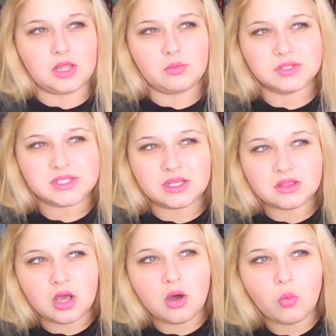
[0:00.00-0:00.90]
It was like
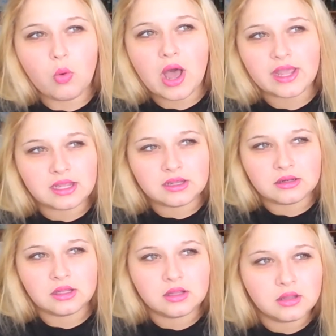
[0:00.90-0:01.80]
the
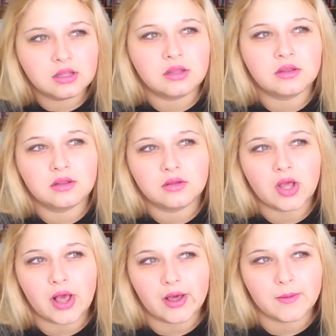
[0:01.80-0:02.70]
Hawaiian
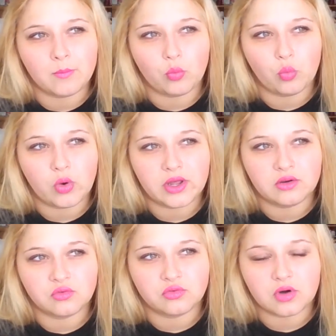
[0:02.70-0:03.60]

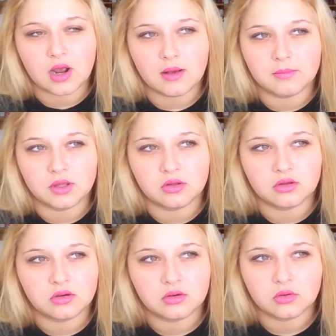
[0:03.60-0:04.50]
one from,
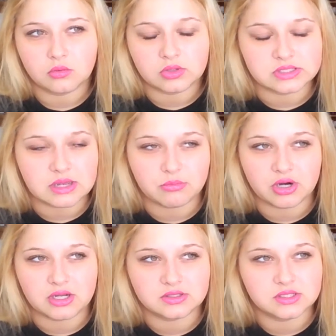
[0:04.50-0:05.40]
what's that
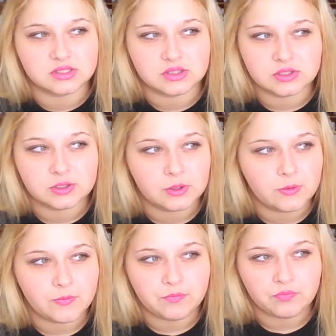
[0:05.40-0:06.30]
brand?
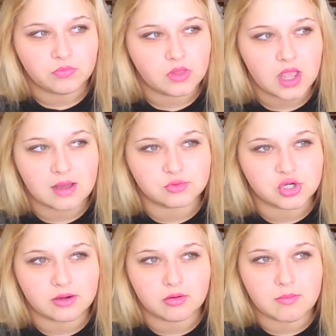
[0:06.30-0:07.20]
I'm
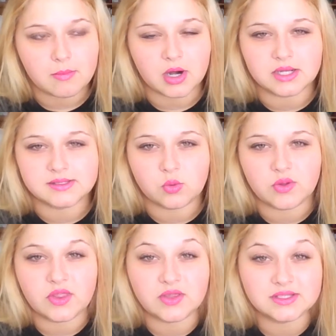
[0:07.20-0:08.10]
trying to remember. It's the
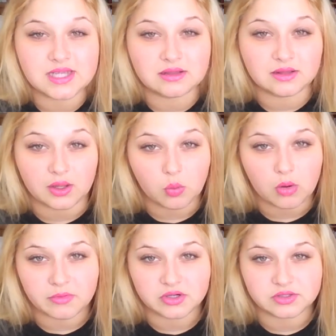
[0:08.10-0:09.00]
one that they sell at like
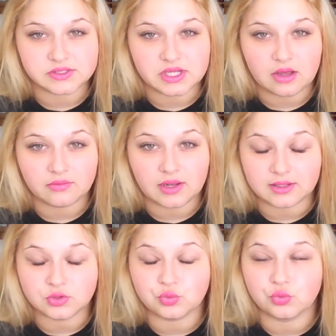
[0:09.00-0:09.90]
Walmart and stuff, and
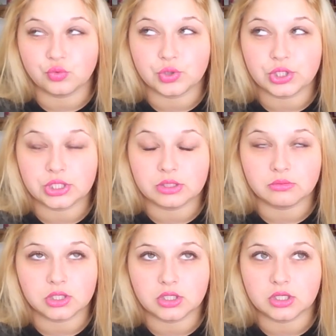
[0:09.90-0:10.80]
it's really,
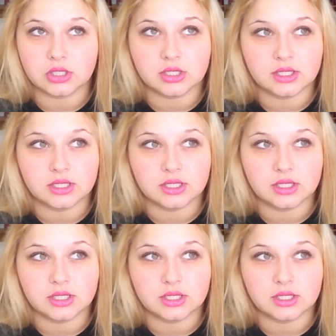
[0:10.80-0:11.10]
really good.